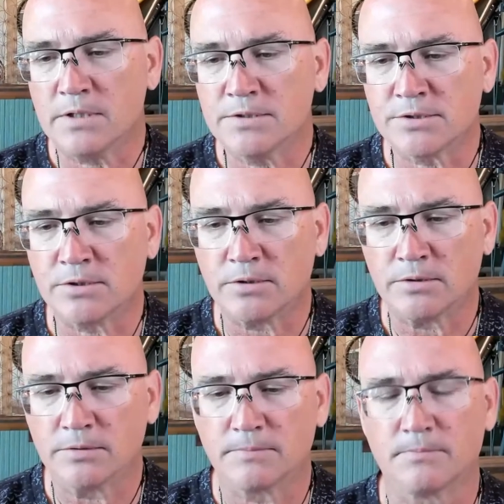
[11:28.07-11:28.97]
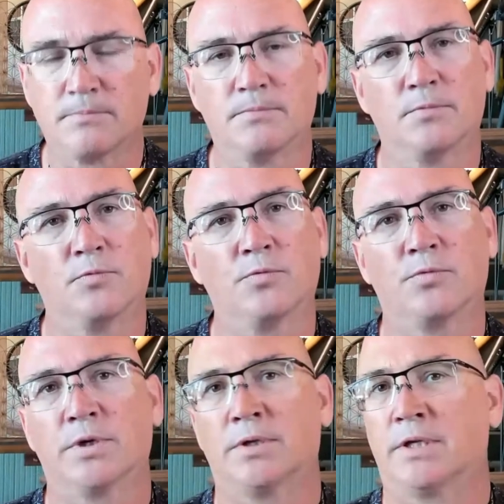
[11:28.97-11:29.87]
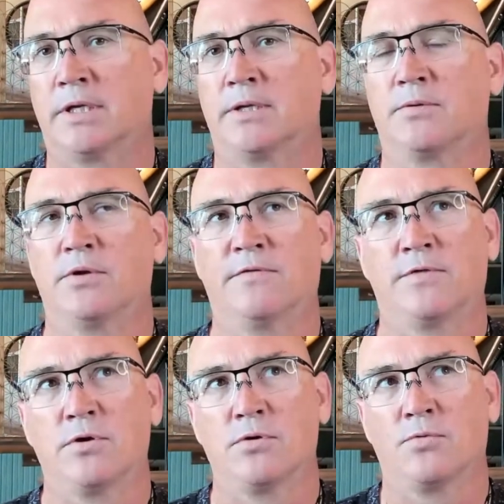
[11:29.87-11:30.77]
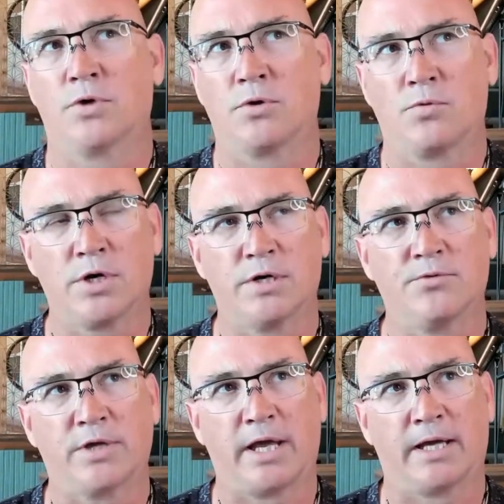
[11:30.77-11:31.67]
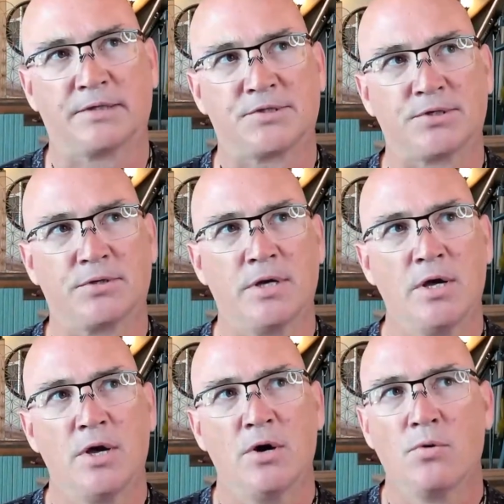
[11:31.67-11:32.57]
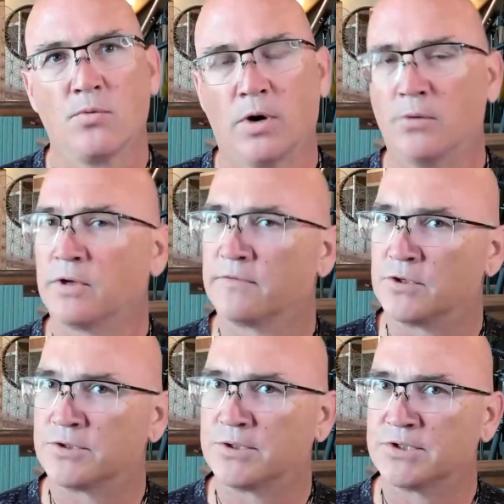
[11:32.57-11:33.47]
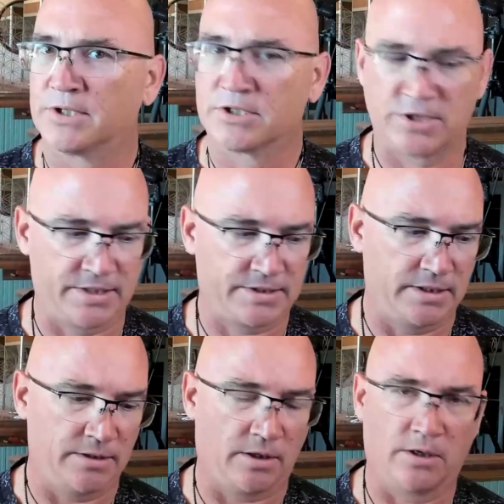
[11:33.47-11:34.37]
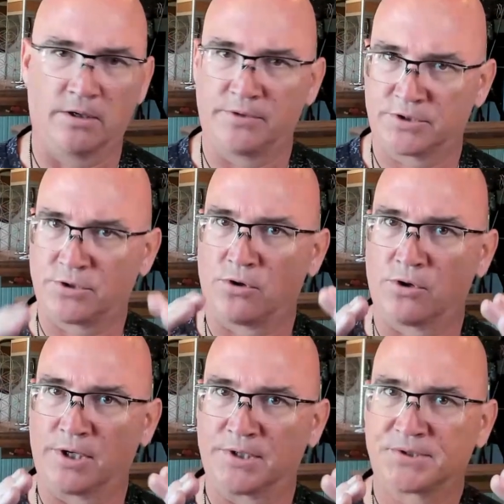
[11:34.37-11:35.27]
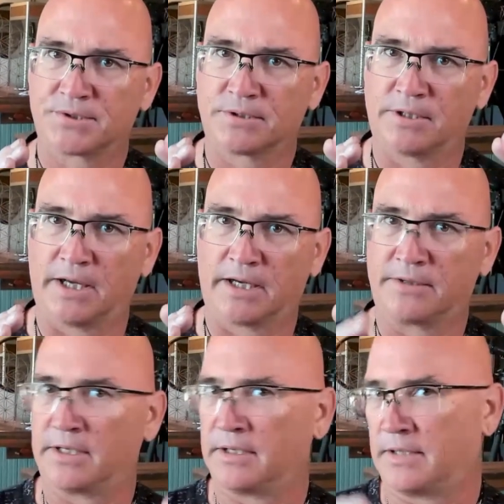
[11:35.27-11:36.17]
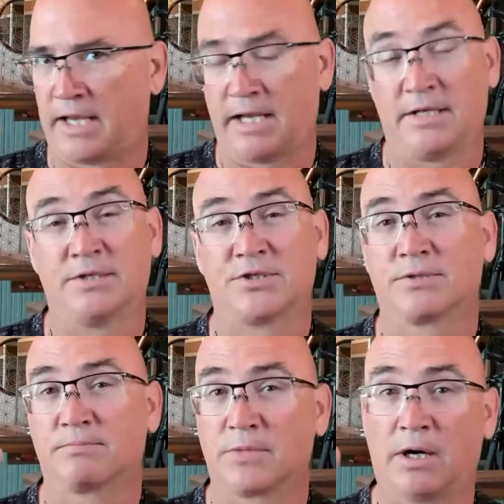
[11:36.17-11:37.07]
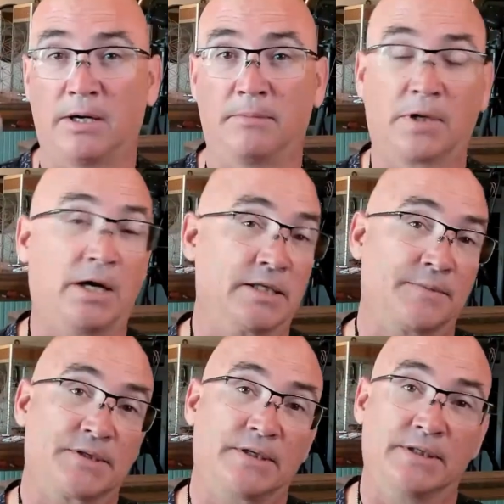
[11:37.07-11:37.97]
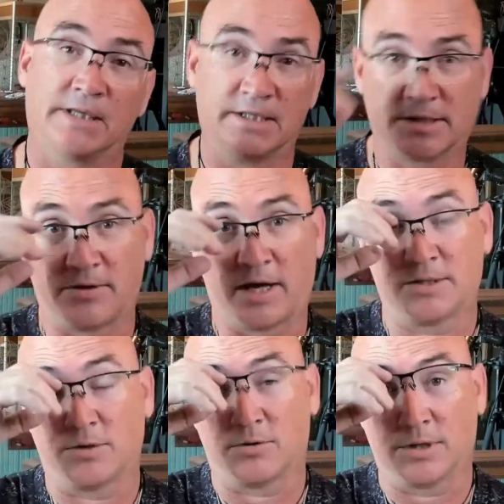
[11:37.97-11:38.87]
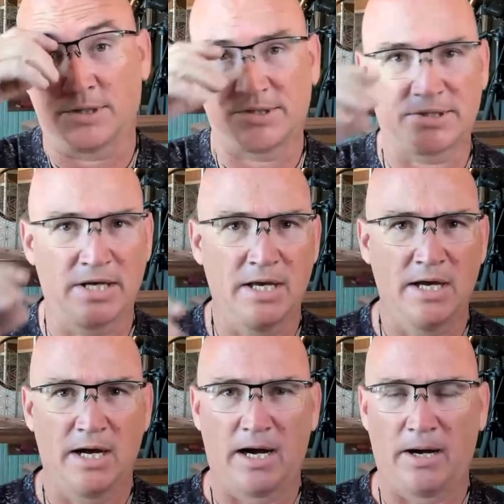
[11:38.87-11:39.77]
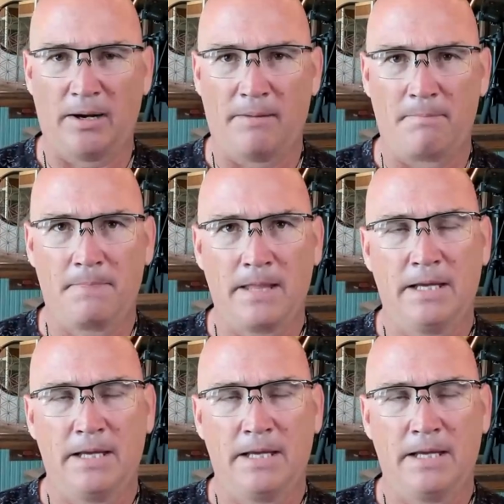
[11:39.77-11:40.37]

so, really, if you're when you're working with cancer, what we've usually suggested are the Torus, like the the eight inch um, cosmic sun disk, that Torus. Um,